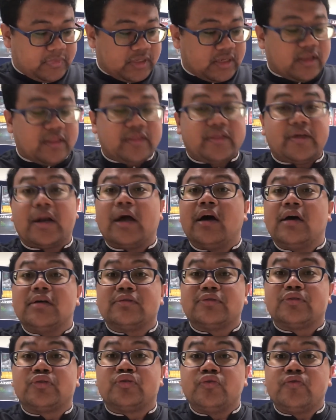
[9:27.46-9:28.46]
there are
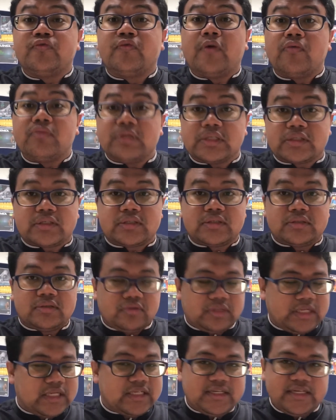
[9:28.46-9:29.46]
2 vowels.
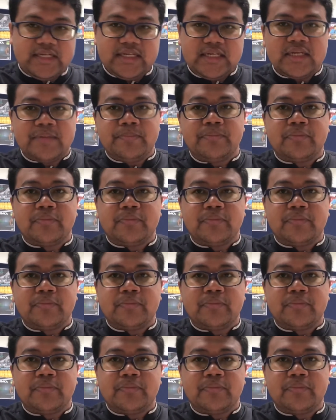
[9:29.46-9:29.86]
Okay, D,